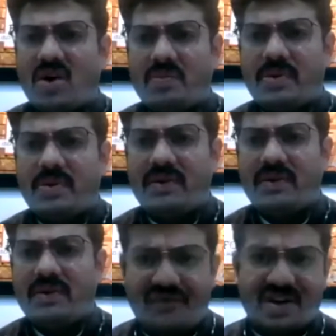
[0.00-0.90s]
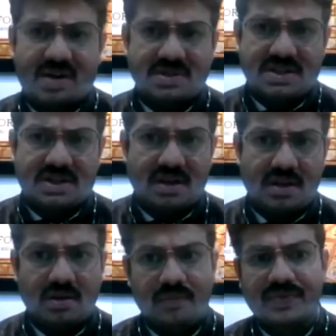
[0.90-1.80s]
not be very comfortable sitting
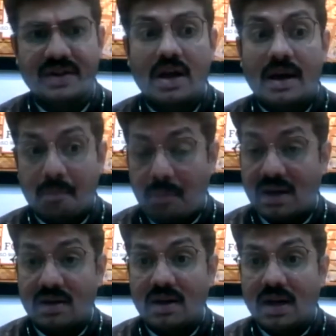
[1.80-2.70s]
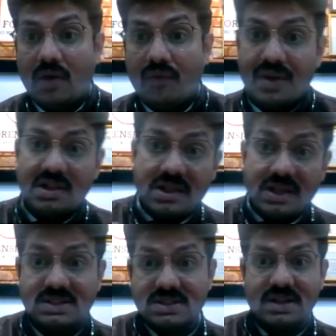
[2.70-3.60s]
here. But will
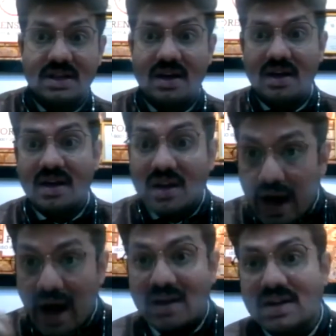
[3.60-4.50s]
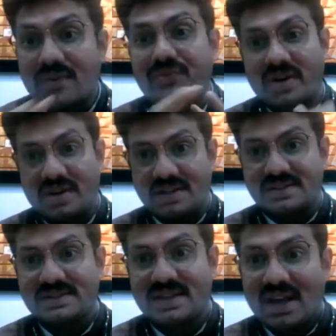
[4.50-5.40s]
this
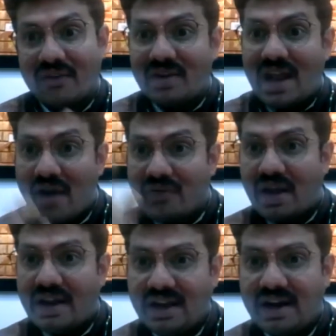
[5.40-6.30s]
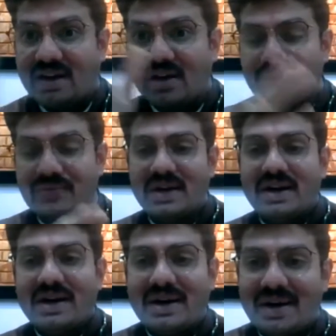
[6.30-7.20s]
uncomfortness will have any kind of
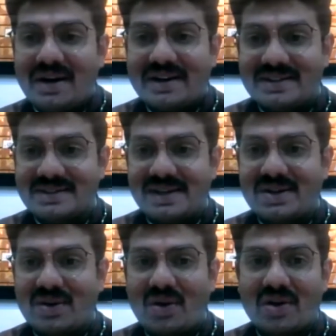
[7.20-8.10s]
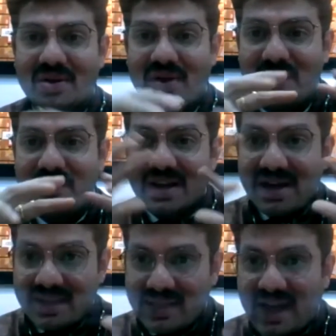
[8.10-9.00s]
uh, result on
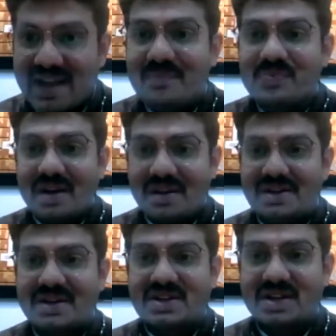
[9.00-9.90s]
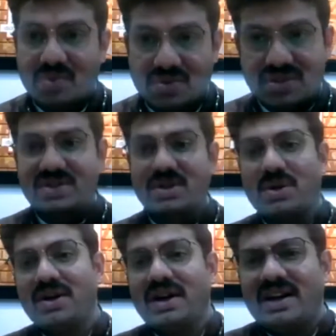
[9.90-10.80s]
a lie detection procedure?
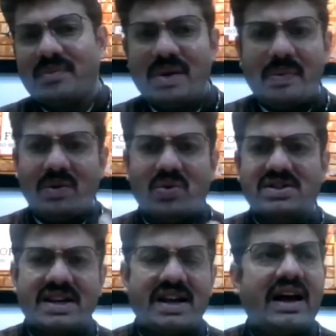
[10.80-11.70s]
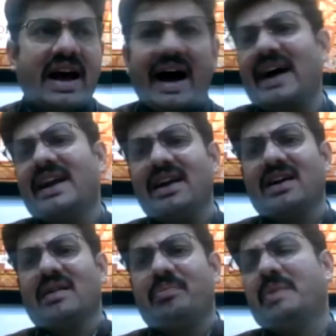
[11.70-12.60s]
People would say, "Arey,
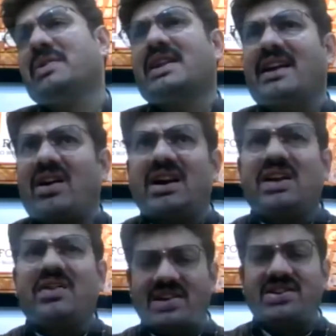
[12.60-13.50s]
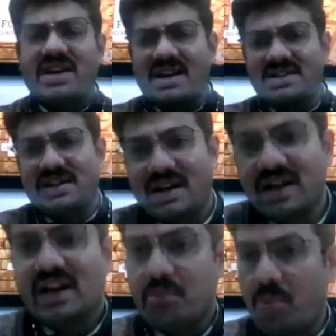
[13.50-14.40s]
people can artificially change their
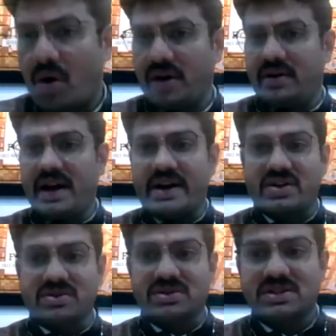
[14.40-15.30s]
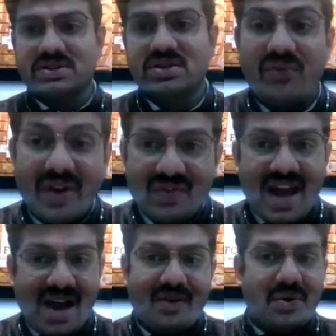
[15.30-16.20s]
body reactions. So when we
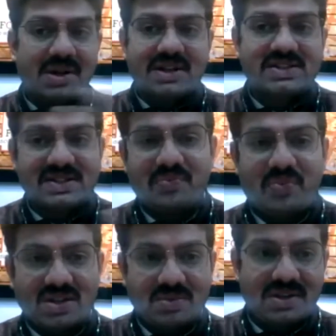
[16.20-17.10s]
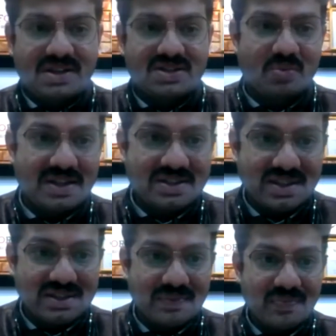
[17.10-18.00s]
have all these possibilities to be
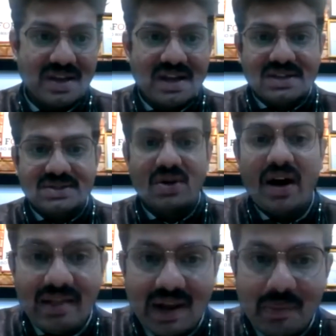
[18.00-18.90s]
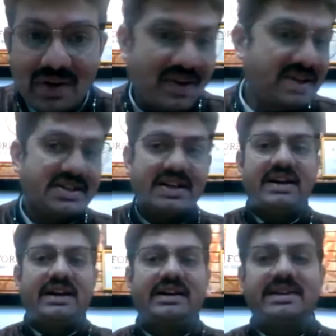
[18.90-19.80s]
discussed, so let me first
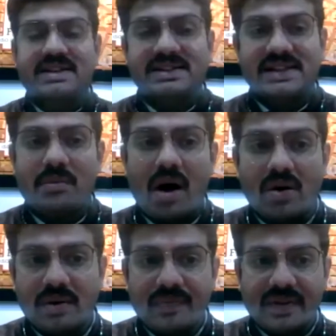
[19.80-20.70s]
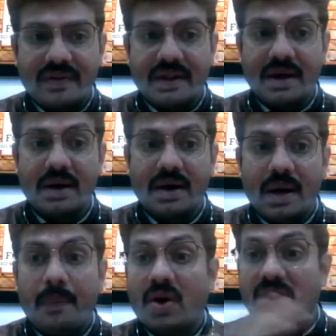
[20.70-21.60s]
discuss about the
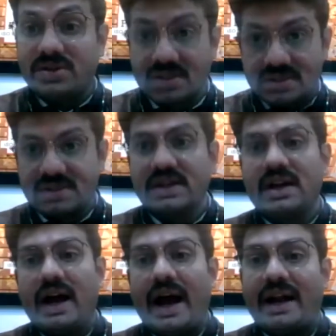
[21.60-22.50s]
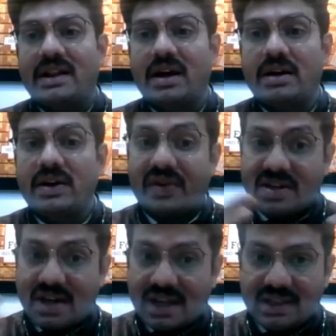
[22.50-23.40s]
process and the
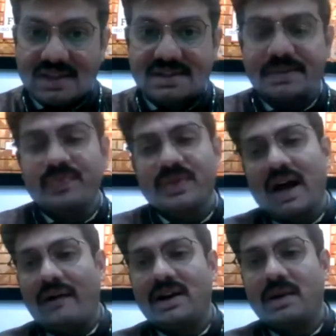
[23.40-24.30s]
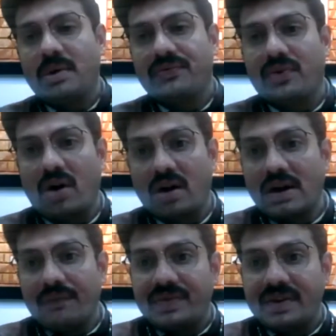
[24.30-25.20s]
different techniques available for
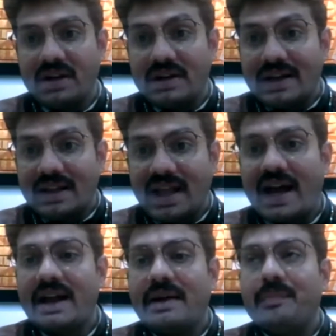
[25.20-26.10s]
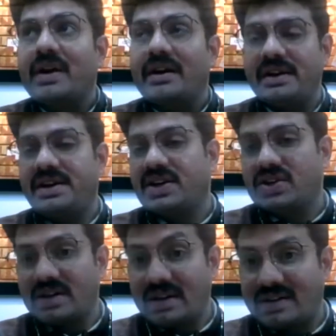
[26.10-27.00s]
the lie
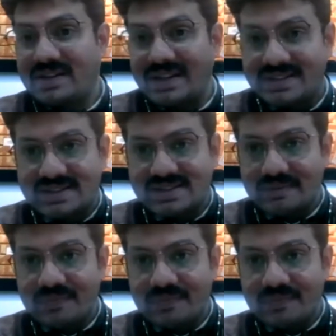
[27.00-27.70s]
detection tests.